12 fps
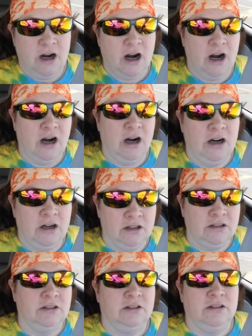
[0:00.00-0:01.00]

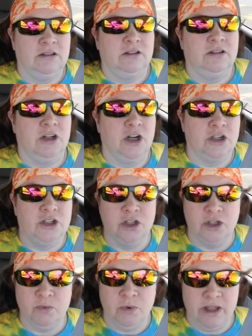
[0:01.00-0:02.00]
are
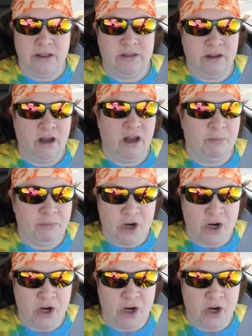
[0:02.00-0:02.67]
good with uh,